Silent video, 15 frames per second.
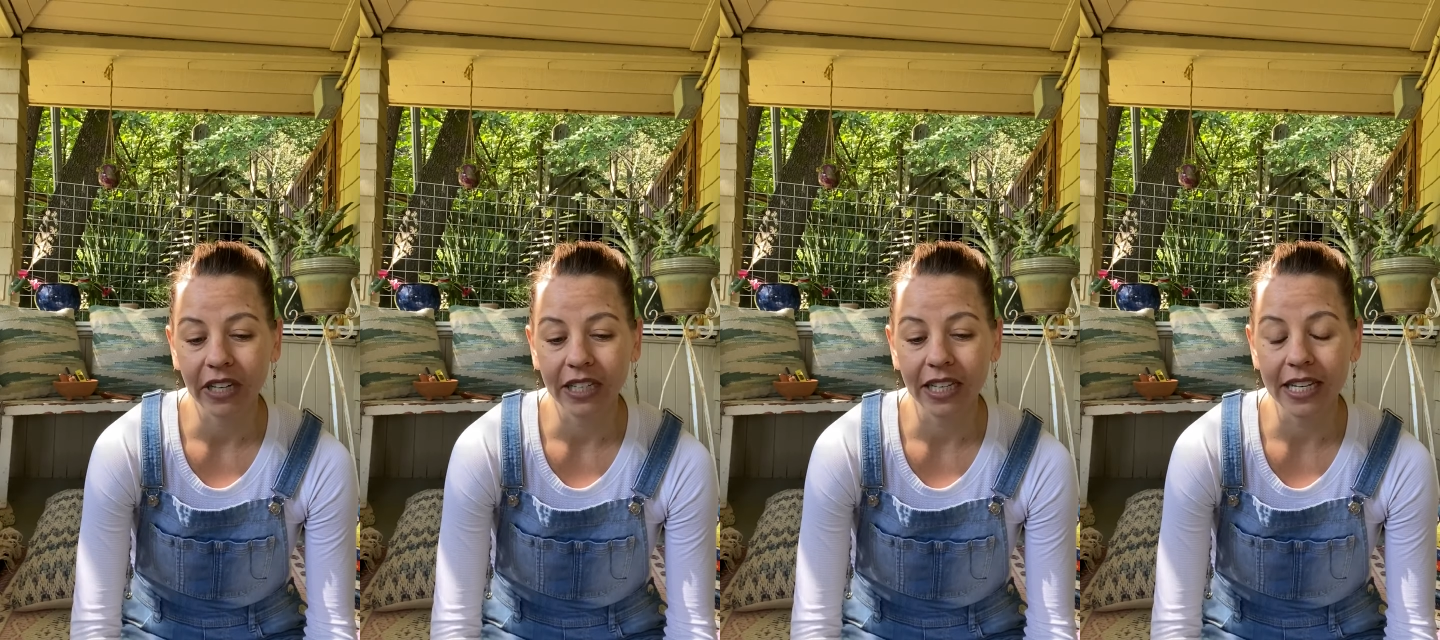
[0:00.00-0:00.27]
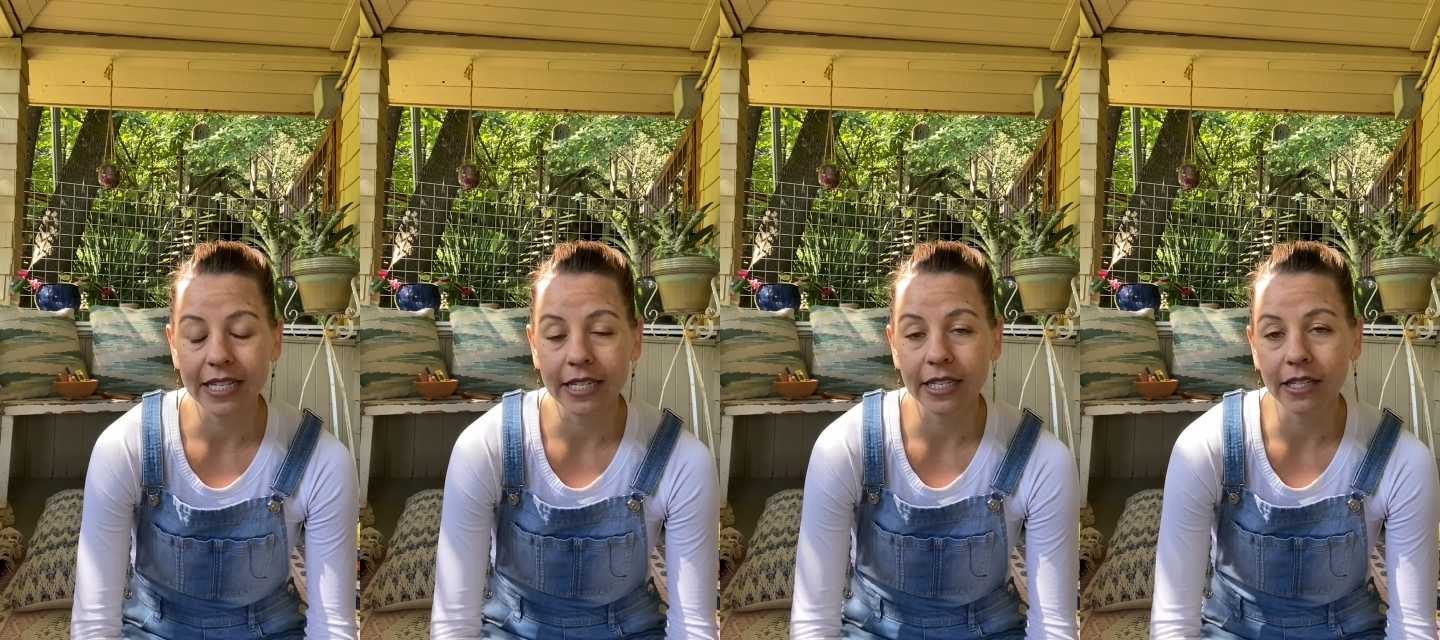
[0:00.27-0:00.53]

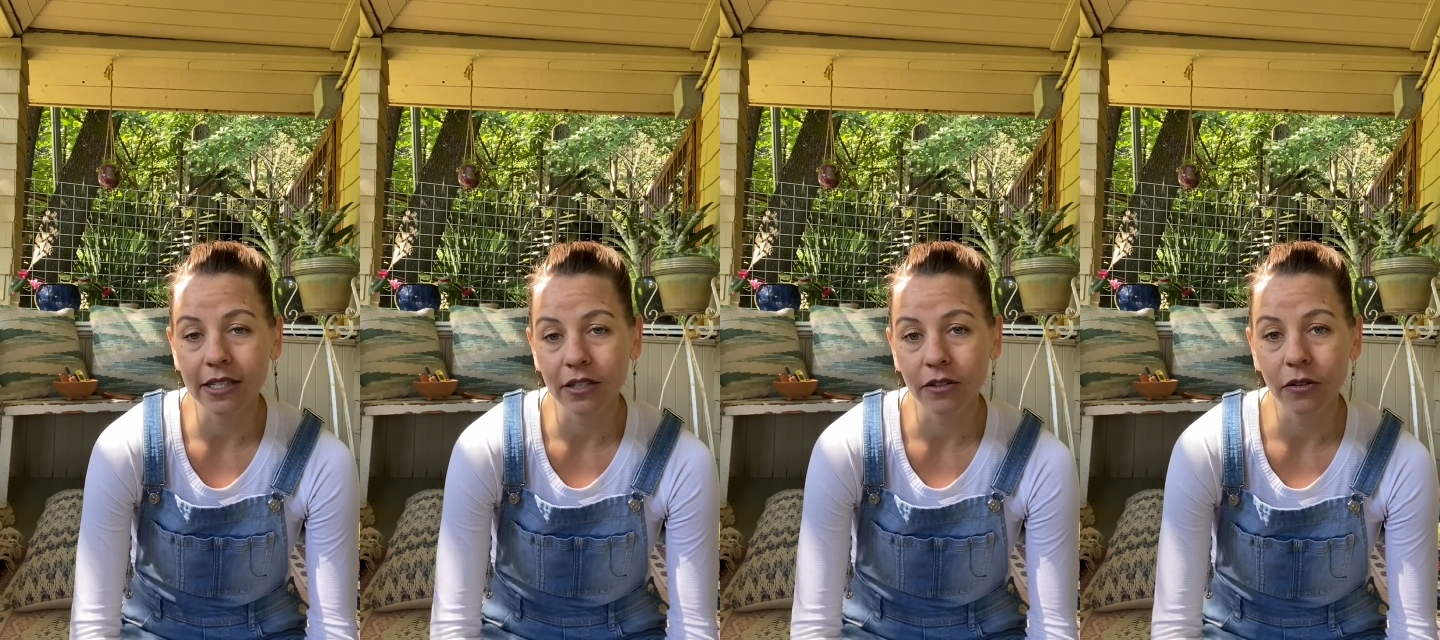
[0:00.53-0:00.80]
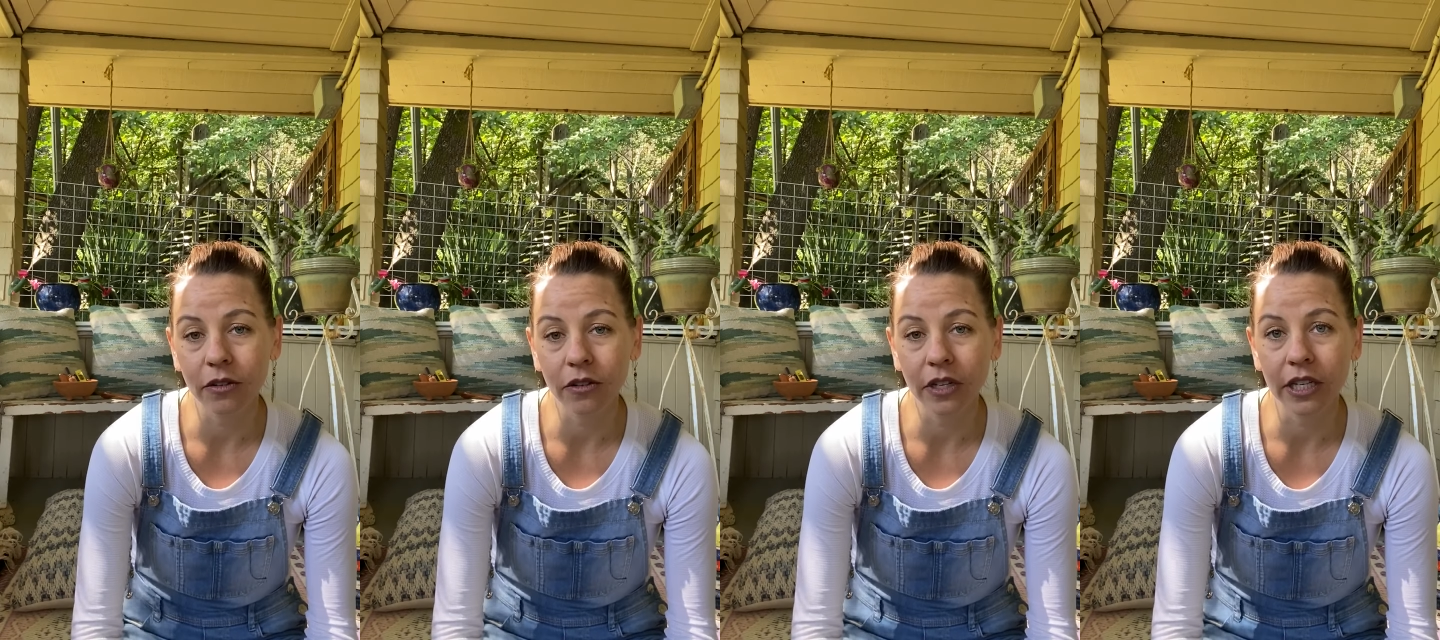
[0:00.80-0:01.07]
is
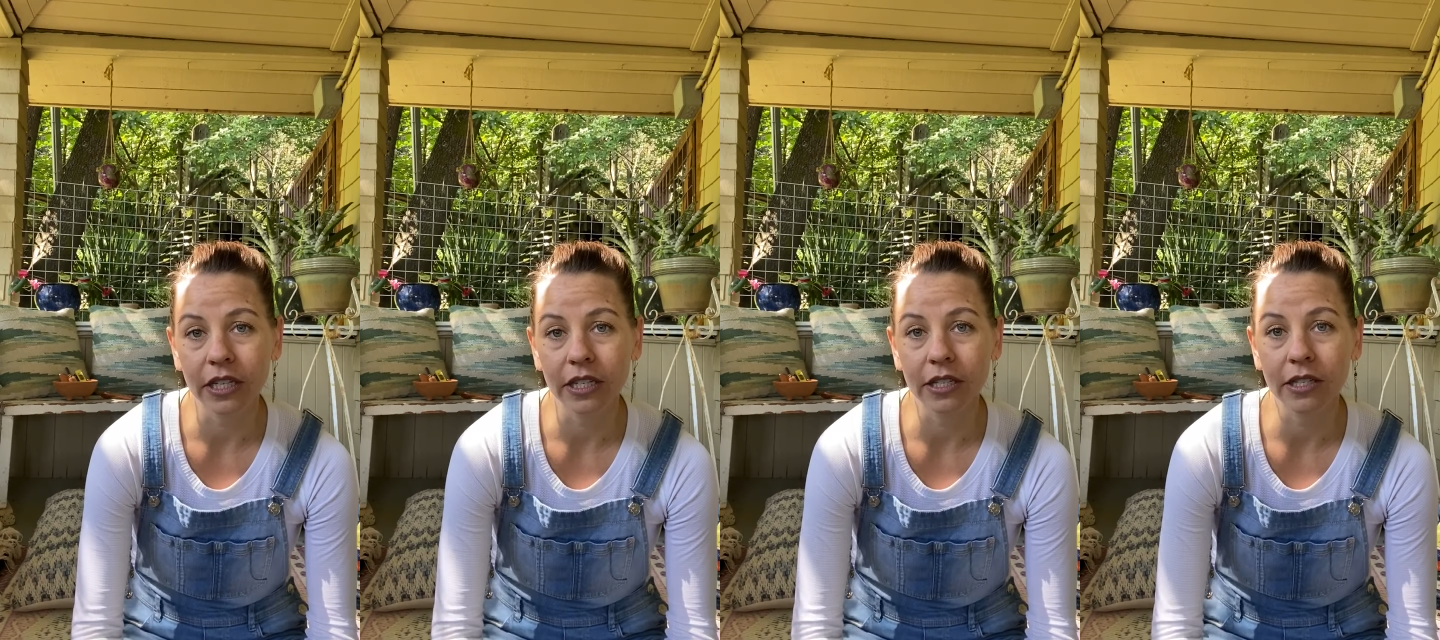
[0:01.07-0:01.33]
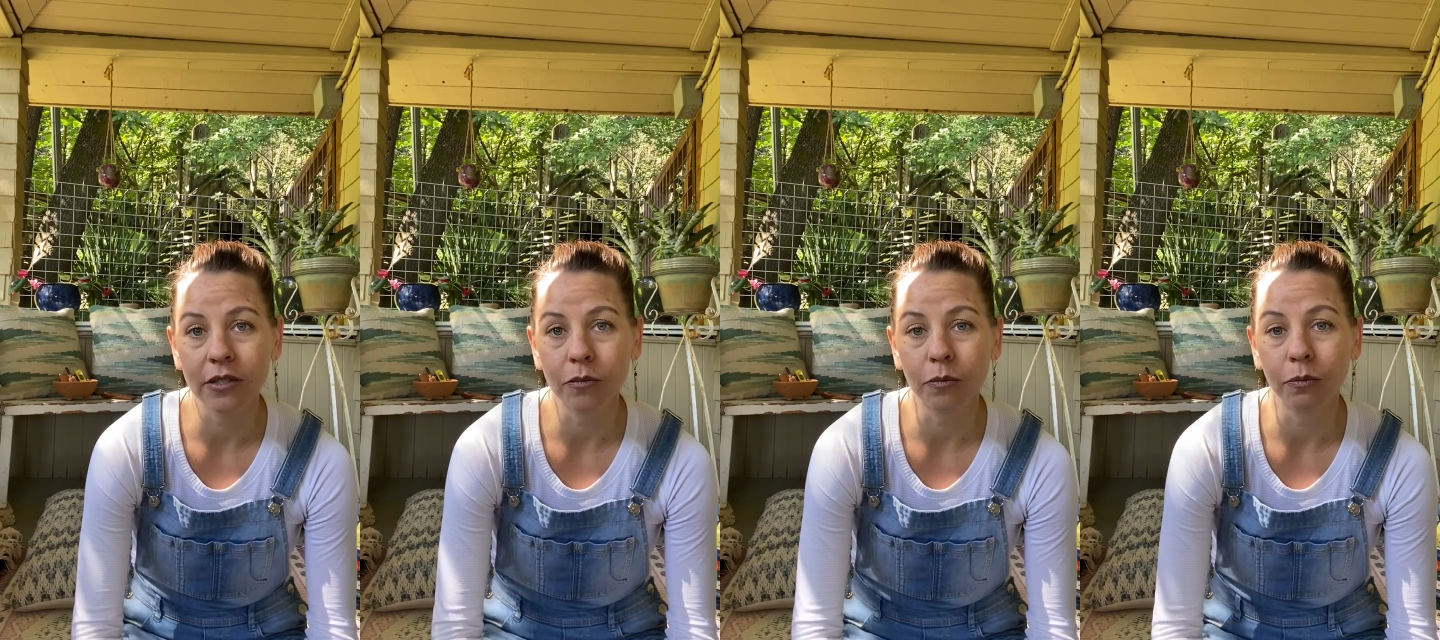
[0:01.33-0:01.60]

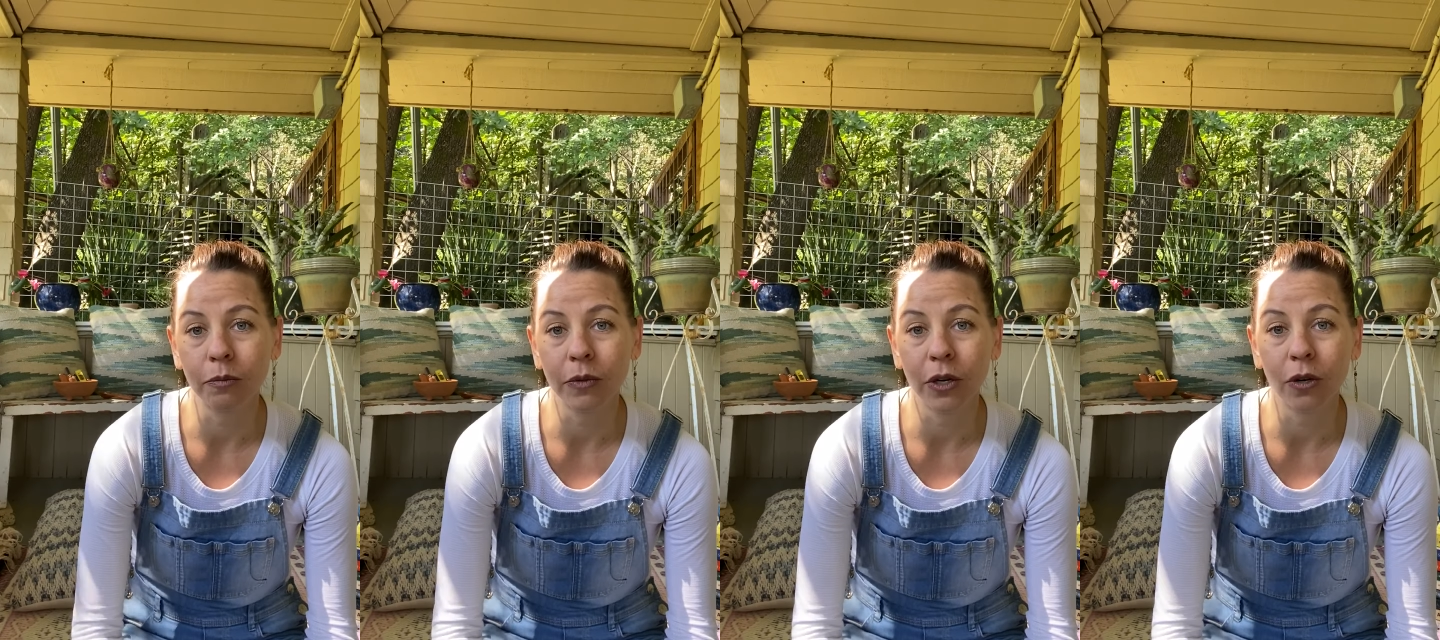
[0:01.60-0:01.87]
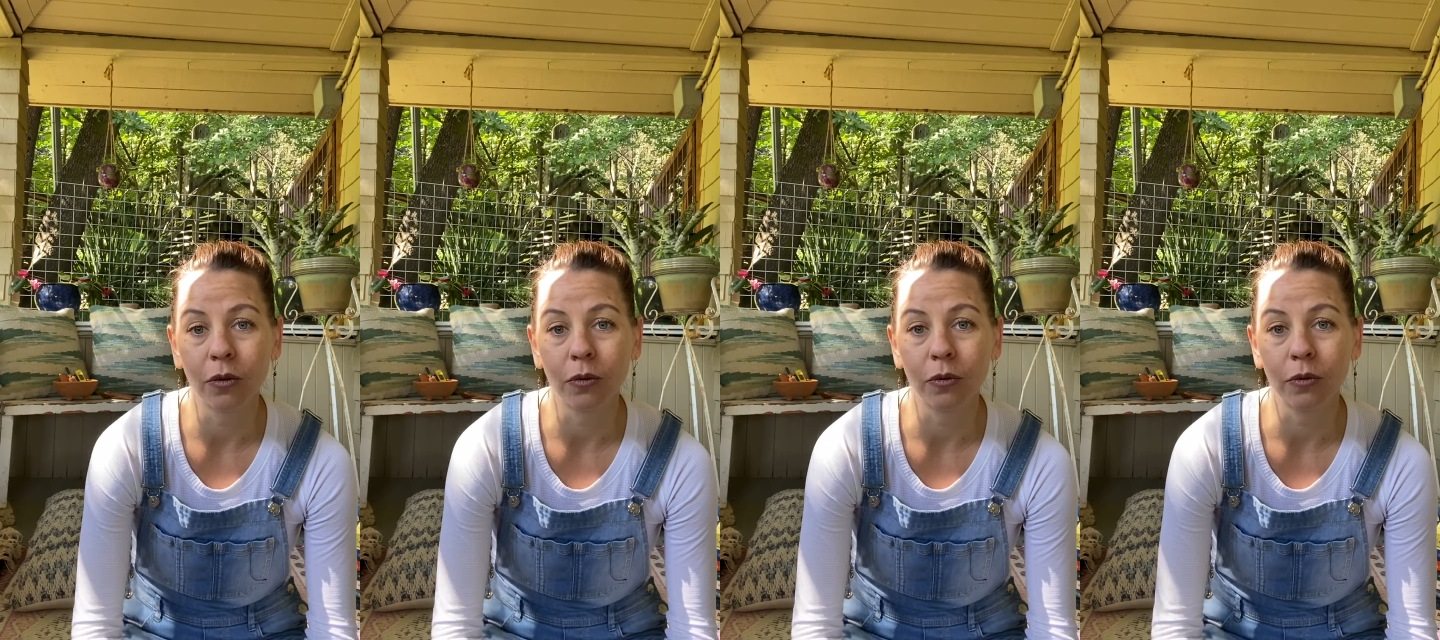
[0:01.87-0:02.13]
you
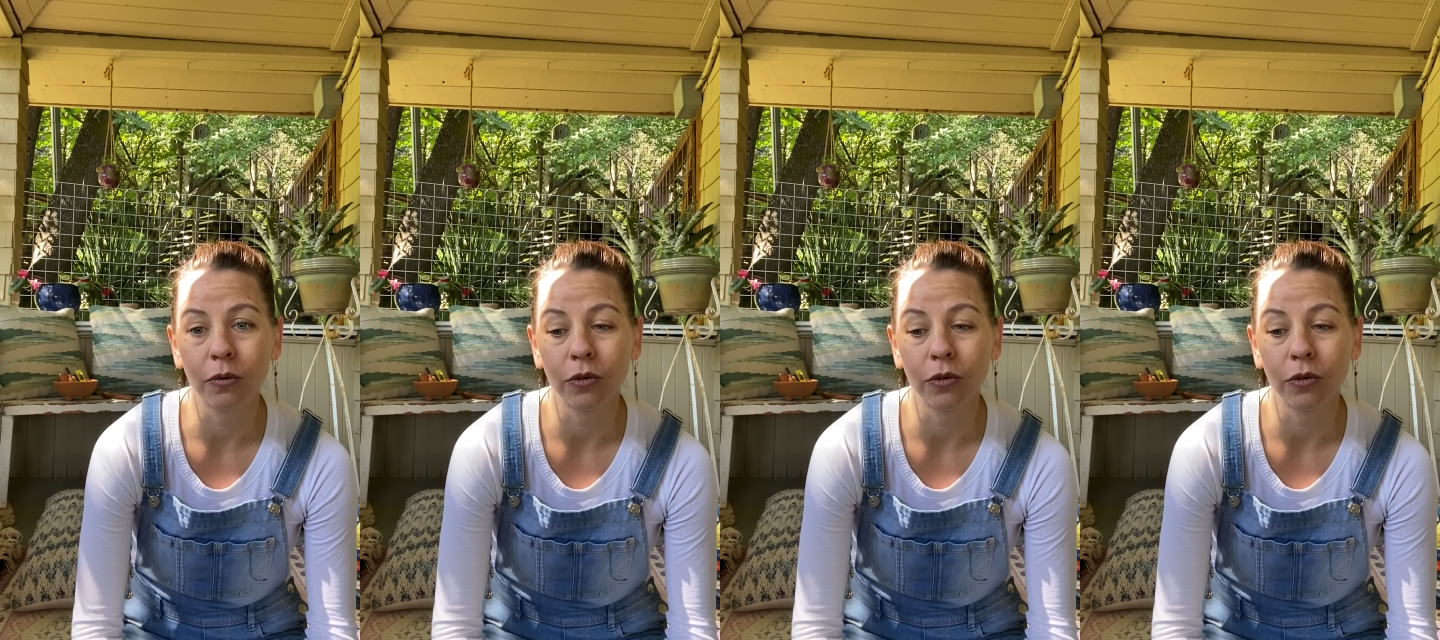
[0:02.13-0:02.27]
know,